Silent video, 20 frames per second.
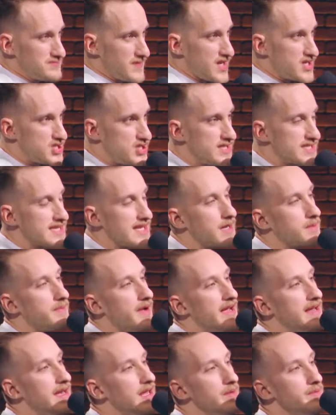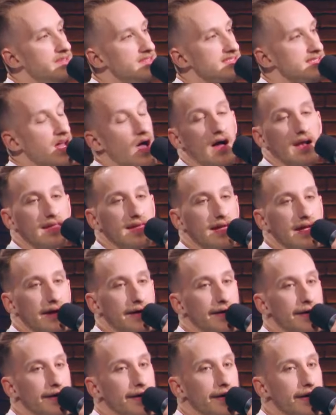She's like, my name is not
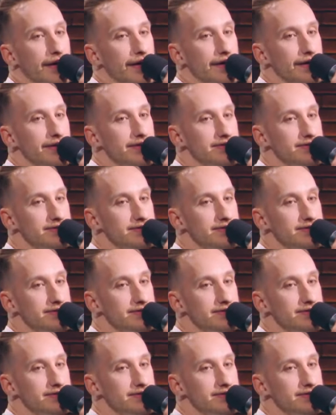Carol.